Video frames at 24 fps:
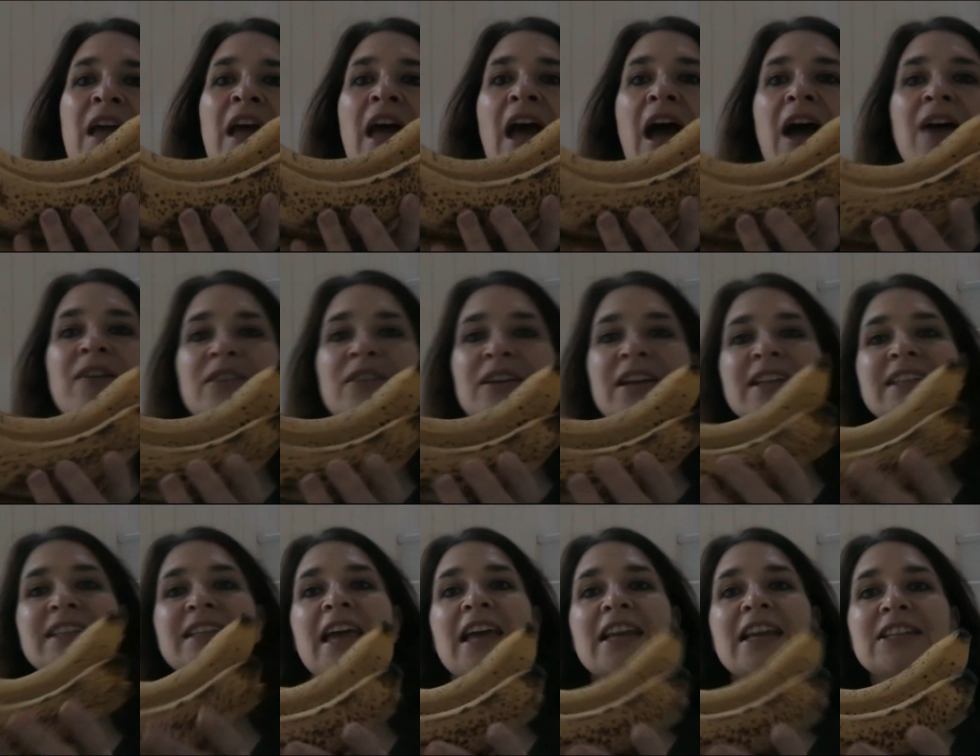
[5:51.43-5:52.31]
And what
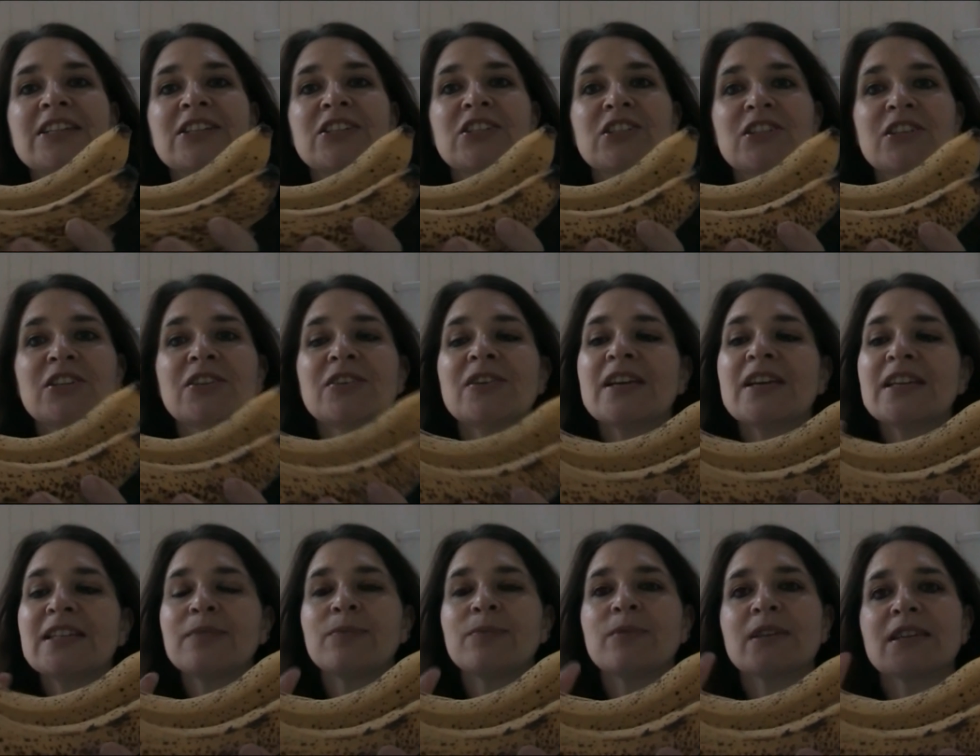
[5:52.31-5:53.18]
I tend to do
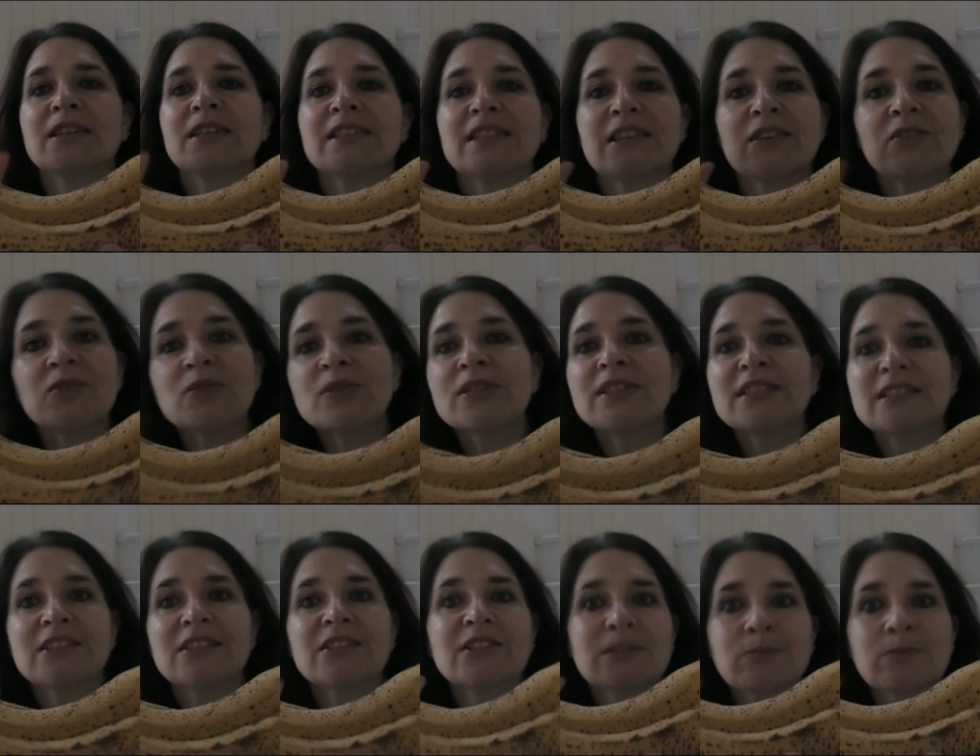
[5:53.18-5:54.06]
is, because they all seem
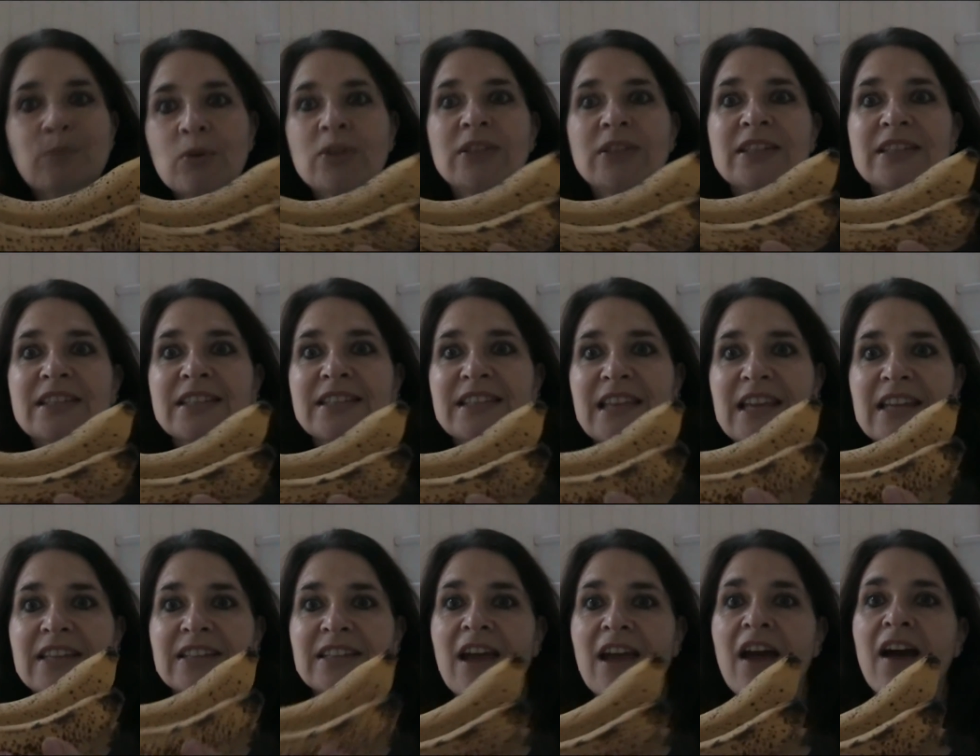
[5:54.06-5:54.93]
to go spotty at the
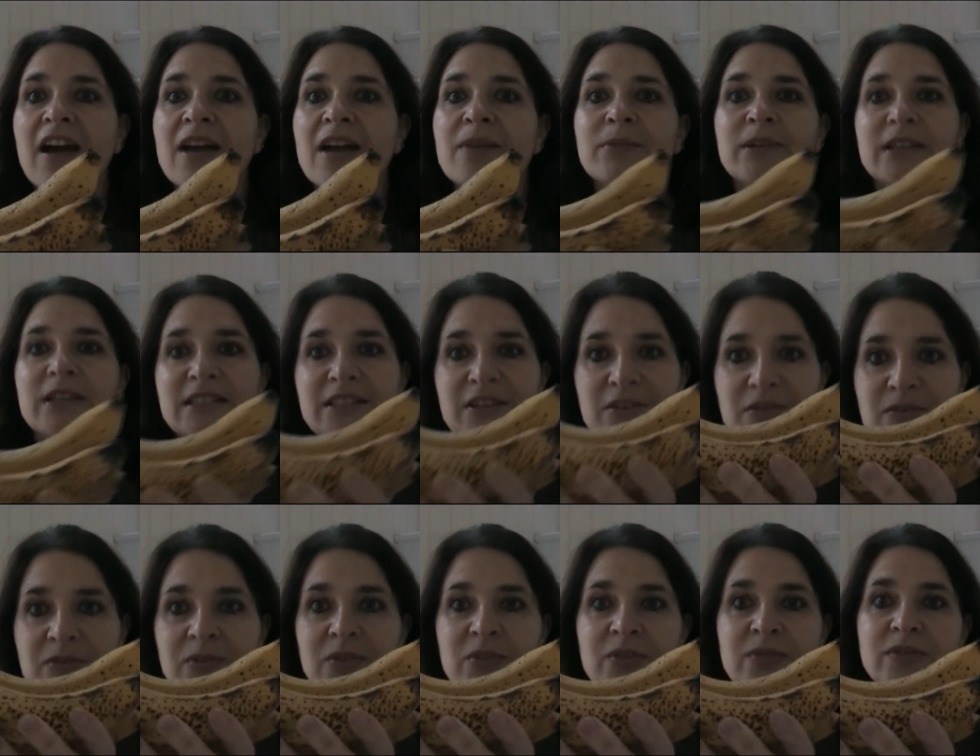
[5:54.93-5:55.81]
same time and I
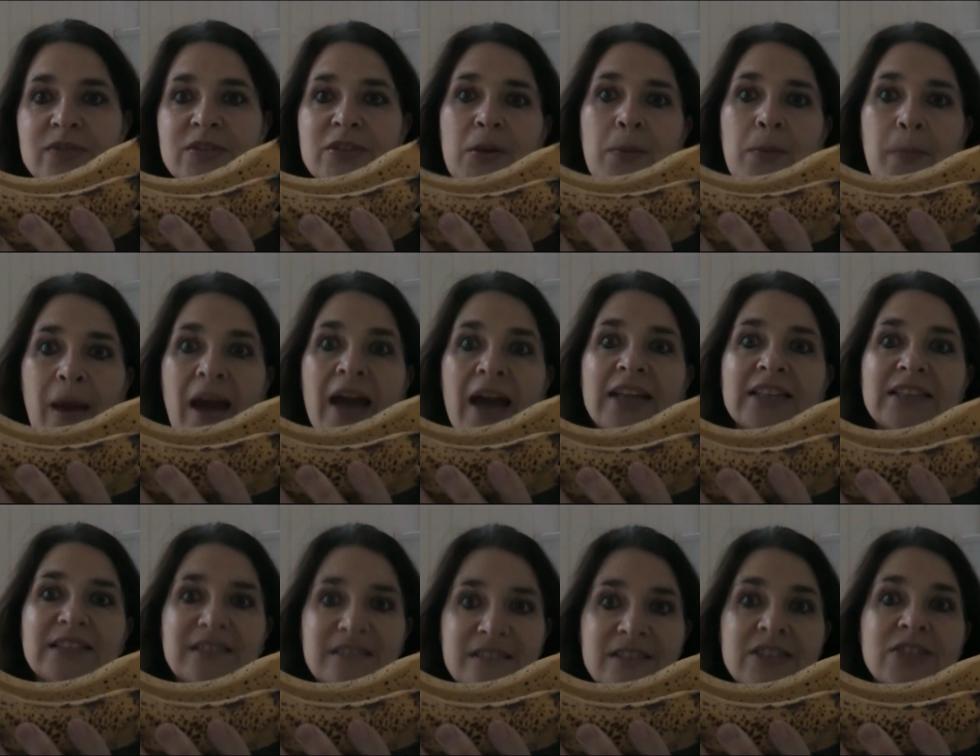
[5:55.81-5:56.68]
don't want them to go bad,
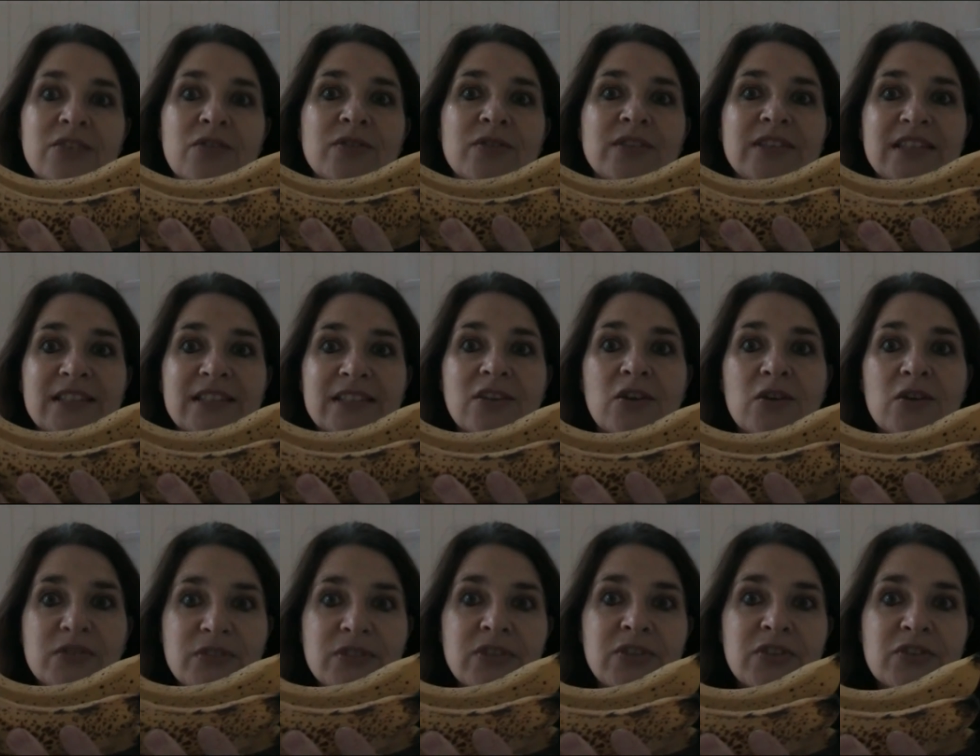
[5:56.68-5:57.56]
and because obviously it
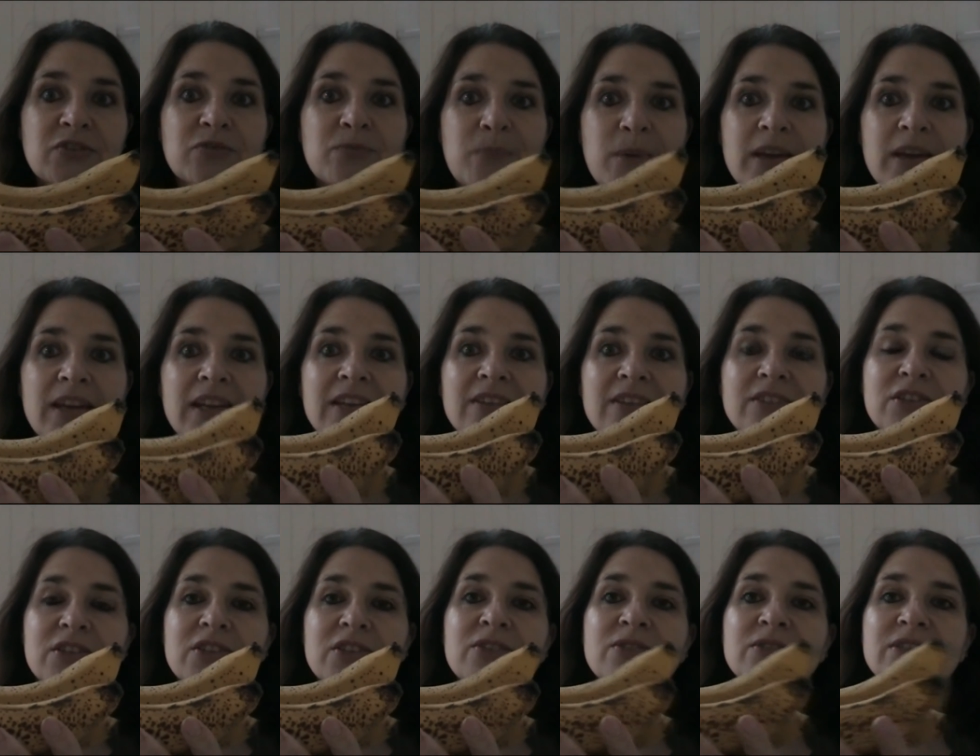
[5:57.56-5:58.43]
costs a lot of money,
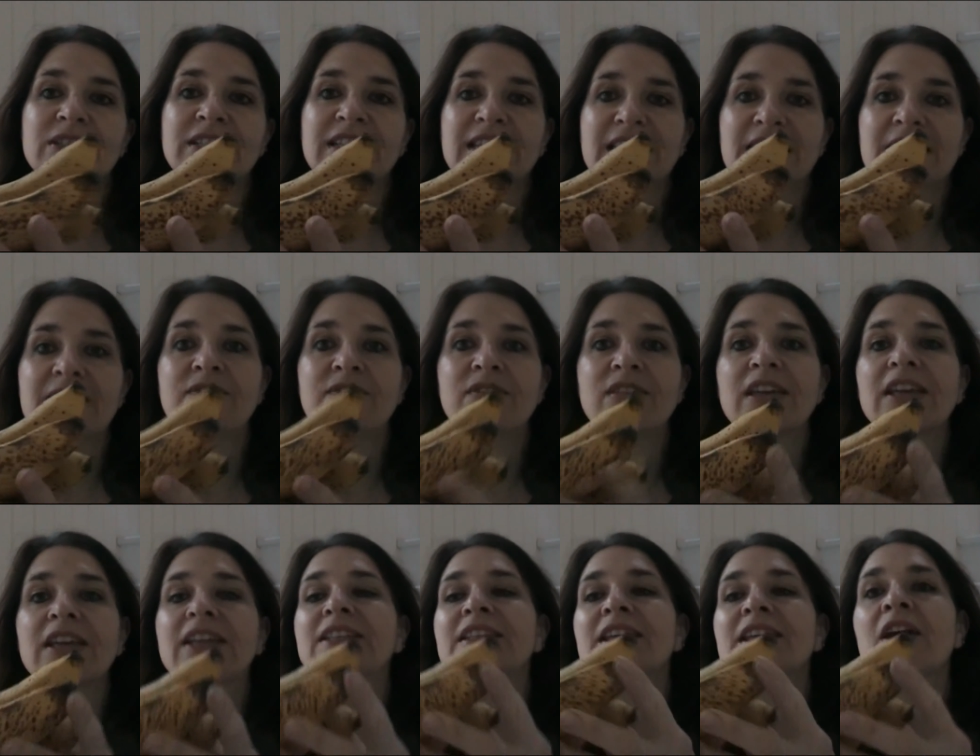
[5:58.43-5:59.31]
you want to keep
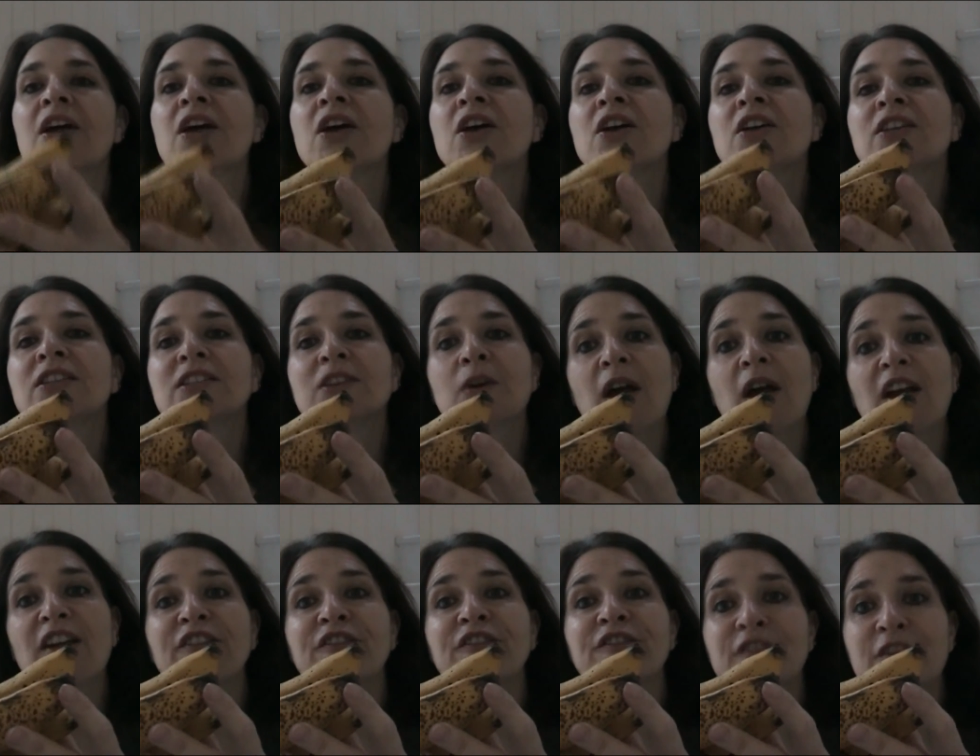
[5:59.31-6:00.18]
things, so
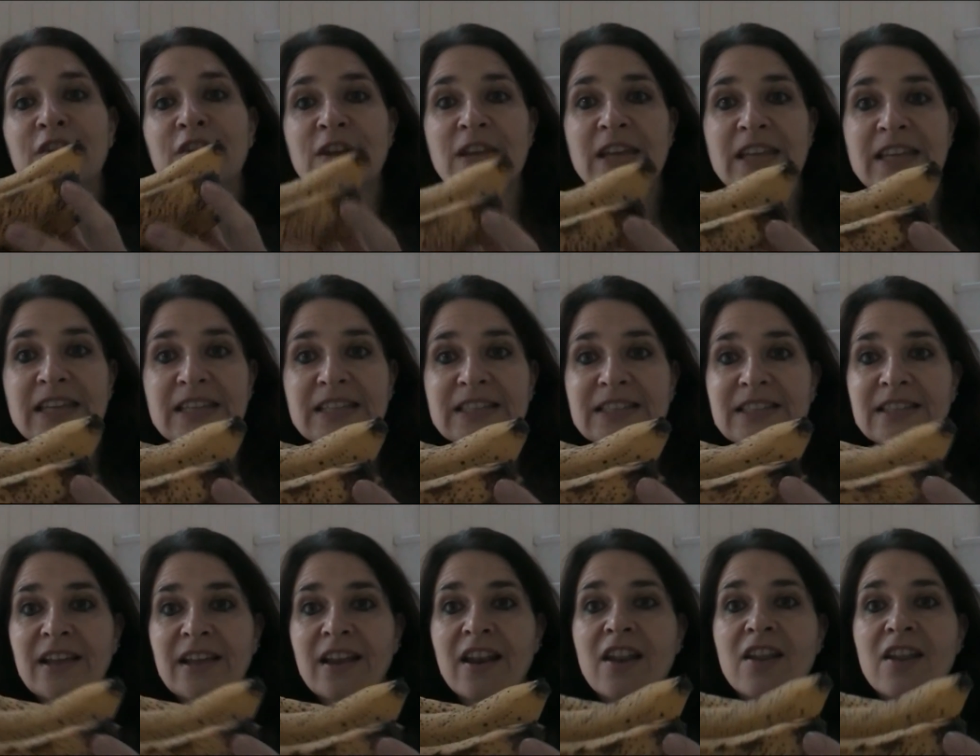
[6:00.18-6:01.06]
I freeze
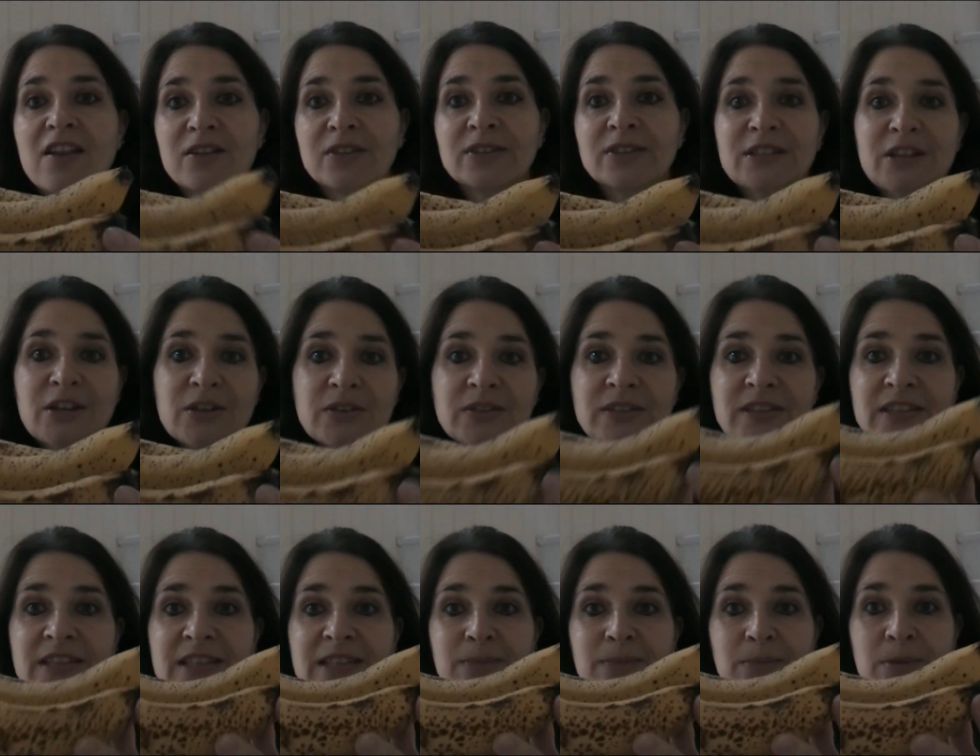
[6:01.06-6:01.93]
loads and loads of
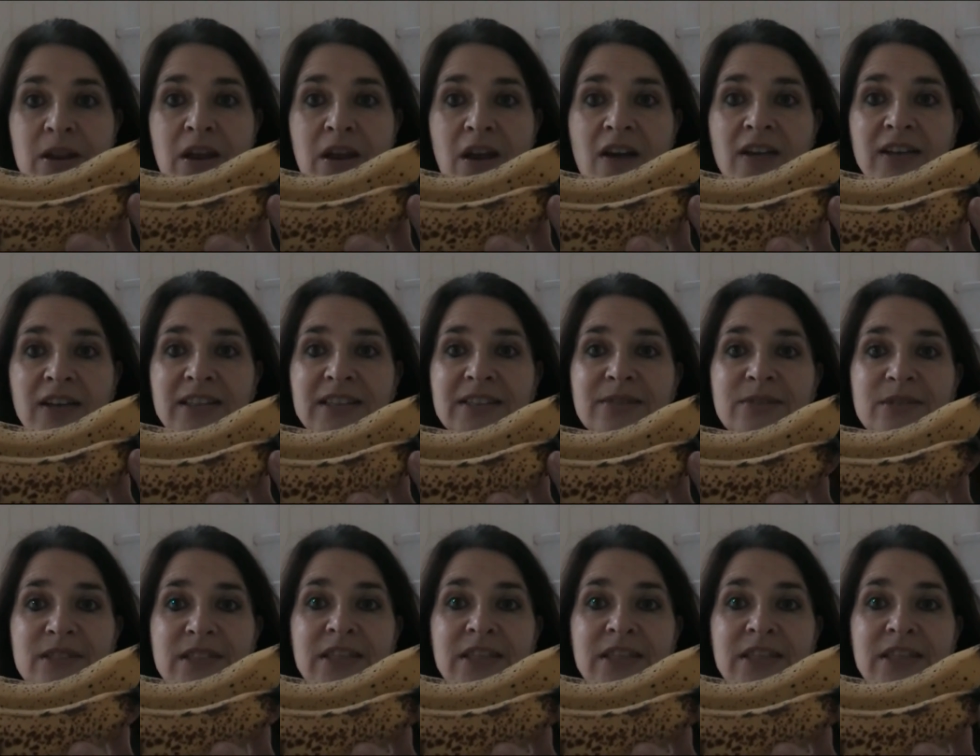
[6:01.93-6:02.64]
these bananas once